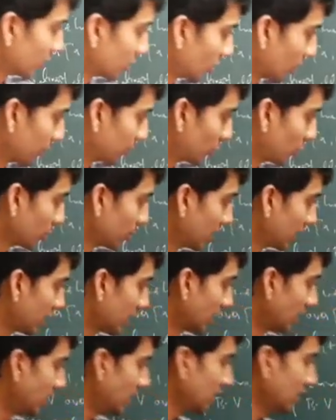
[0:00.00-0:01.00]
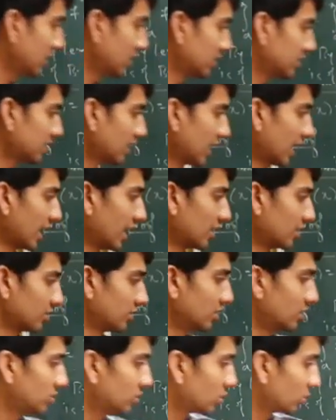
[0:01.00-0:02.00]
f to be continuous, I
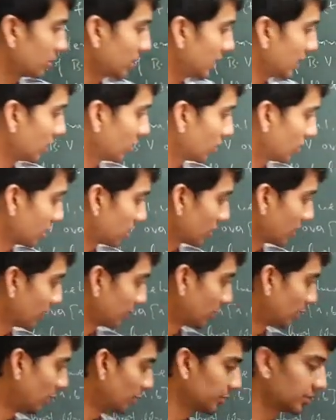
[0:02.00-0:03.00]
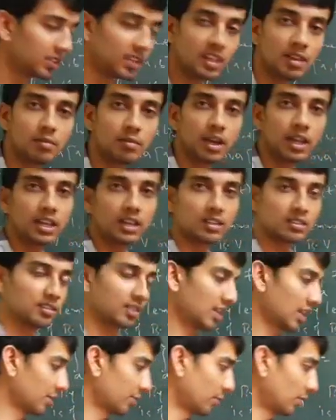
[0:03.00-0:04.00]
have this to be equal to f of c minus
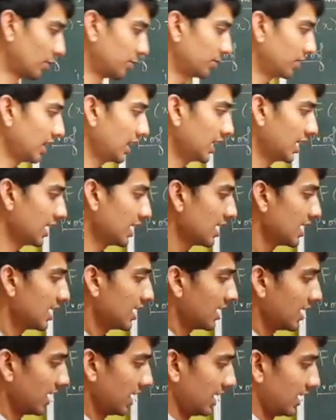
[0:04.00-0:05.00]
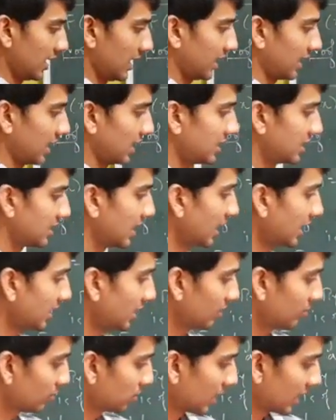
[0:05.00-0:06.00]
f of a, and again
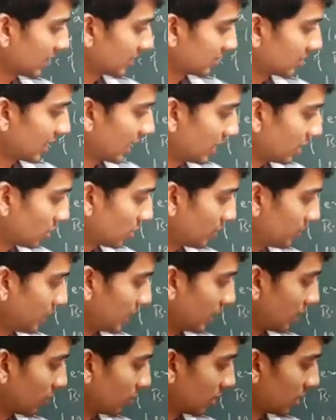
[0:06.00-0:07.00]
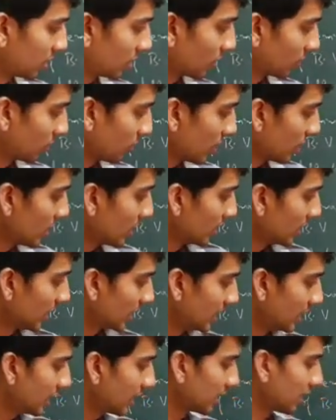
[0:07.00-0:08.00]
that implies that to be equal to
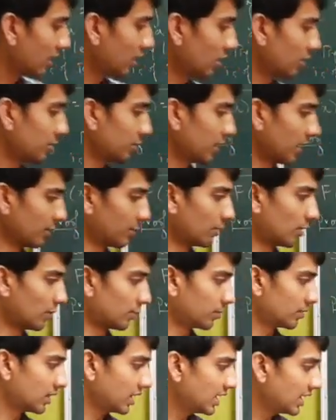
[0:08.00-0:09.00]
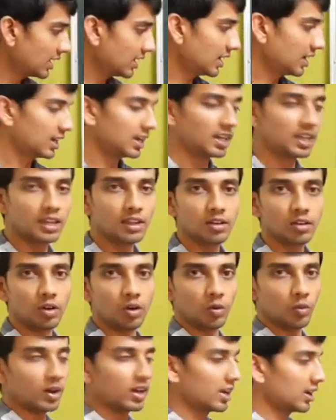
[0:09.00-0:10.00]
integral of f of t dt
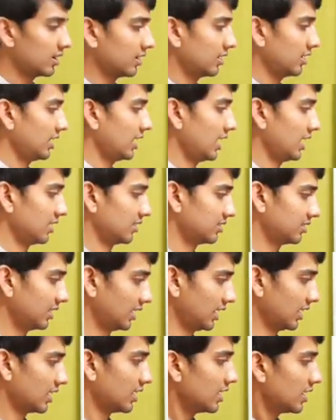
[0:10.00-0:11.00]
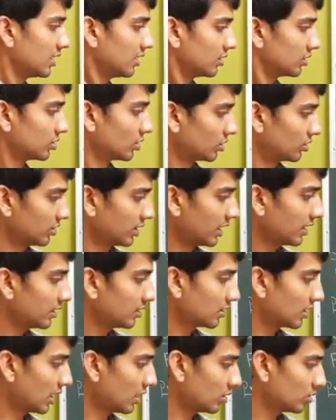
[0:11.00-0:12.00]
over ac. So
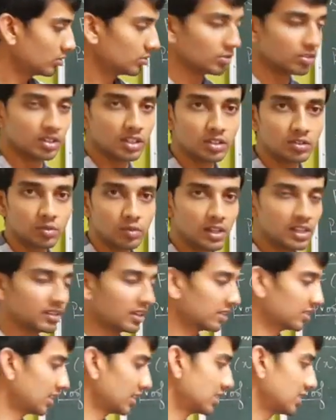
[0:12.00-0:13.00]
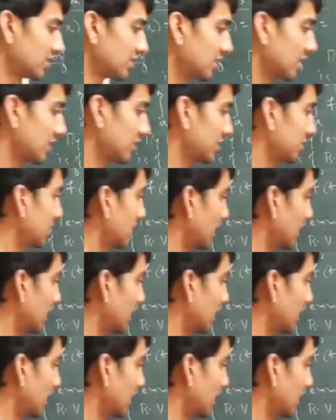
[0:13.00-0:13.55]
now this will suggest us